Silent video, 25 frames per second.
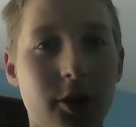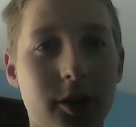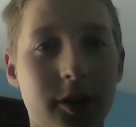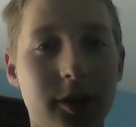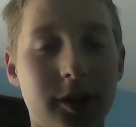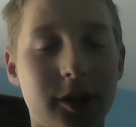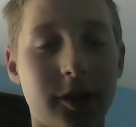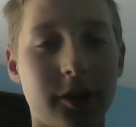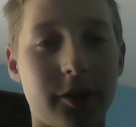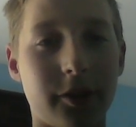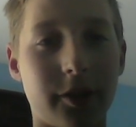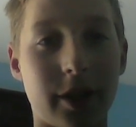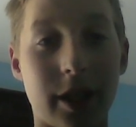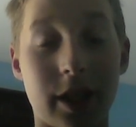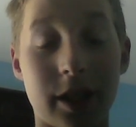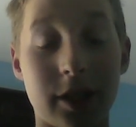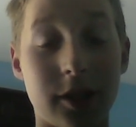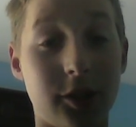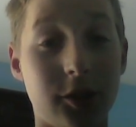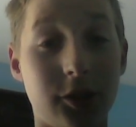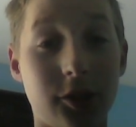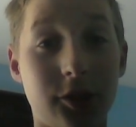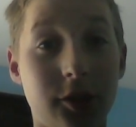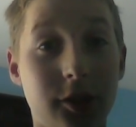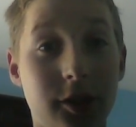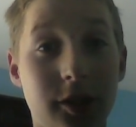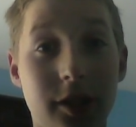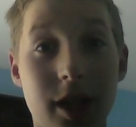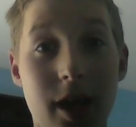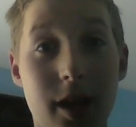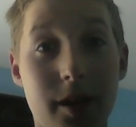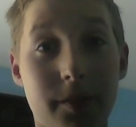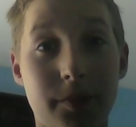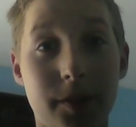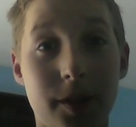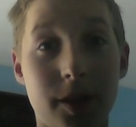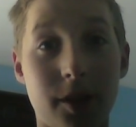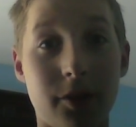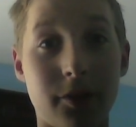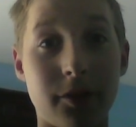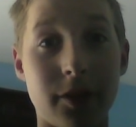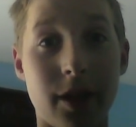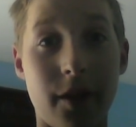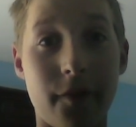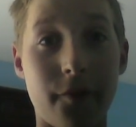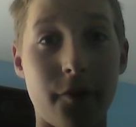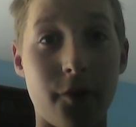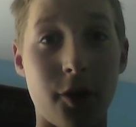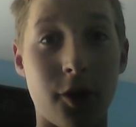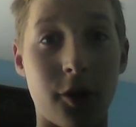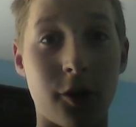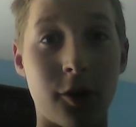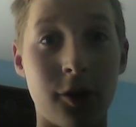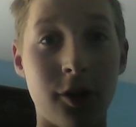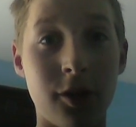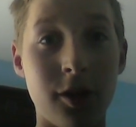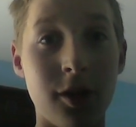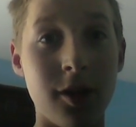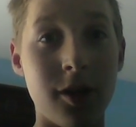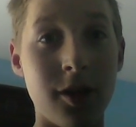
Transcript: considering you should not be going that far.